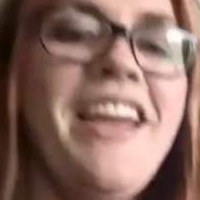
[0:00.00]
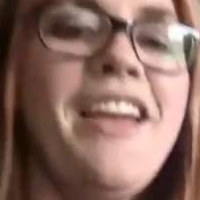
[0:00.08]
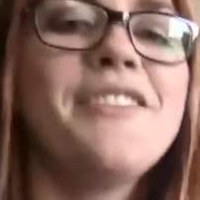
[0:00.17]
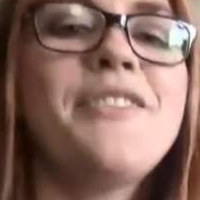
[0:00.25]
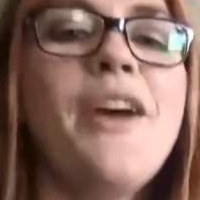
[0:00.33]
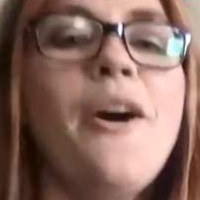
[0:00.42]

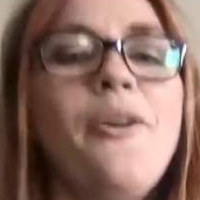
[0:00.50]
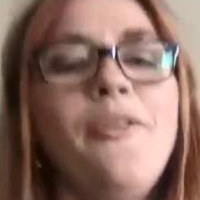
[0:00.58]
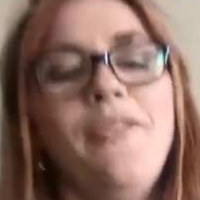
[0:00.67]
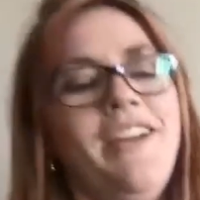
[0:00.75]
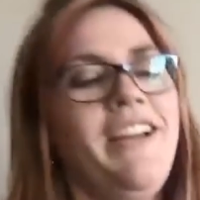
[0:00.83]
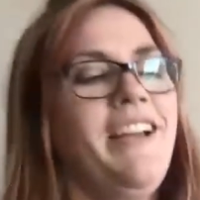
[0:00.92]
So
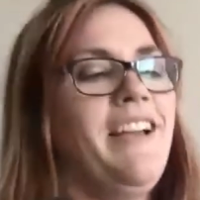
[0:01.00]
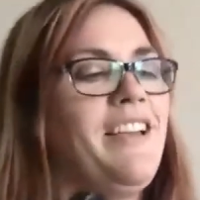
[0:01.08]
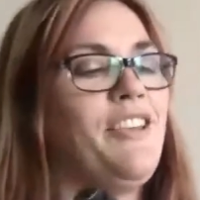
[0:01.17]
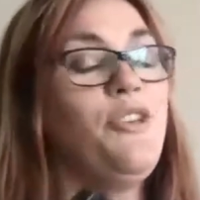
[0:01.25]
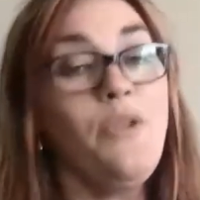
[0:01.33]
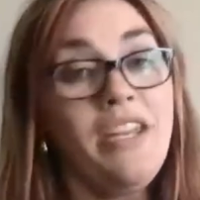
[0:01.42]

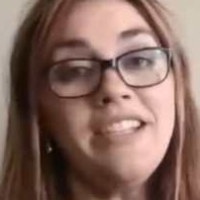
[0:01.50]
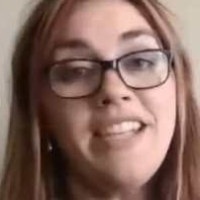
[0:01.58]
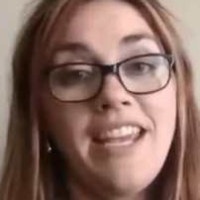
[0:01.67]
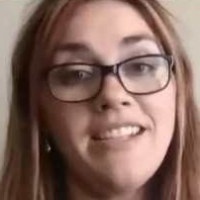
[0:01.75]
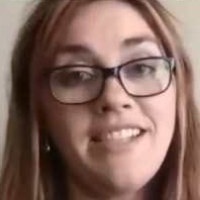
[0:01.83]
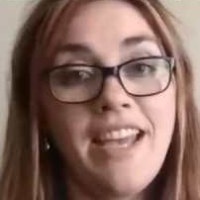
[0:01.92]
you can
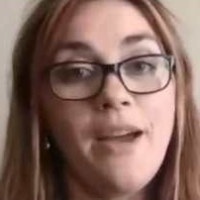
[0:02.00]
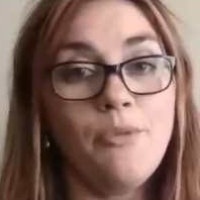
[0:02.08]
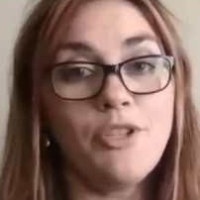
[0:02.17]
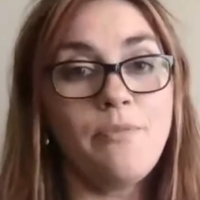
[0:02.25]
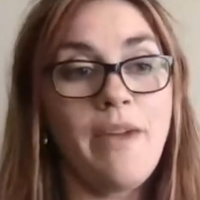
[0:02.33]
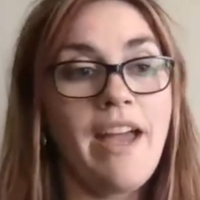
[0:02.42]
take a
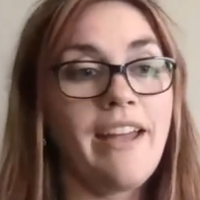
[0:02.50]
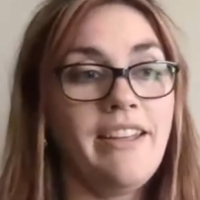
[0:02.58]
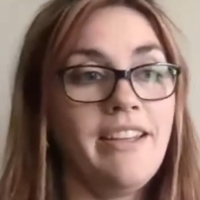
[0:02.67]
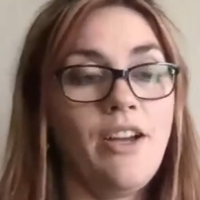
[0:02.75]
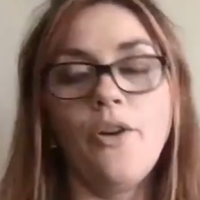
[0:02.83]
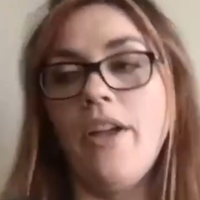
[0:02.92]
sandwich bag.
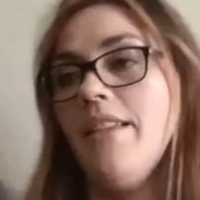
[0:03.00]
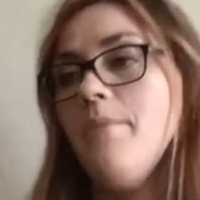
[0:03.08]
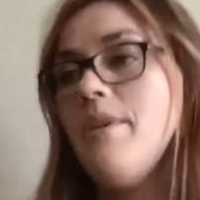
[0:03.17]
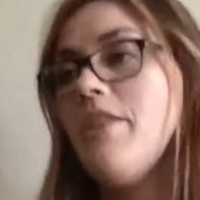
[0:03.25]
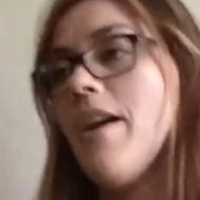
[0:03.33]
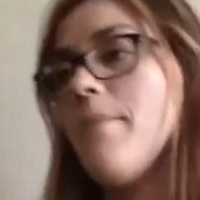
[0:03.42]
Okay, let me
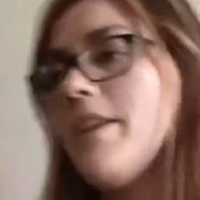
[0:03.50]
grab it.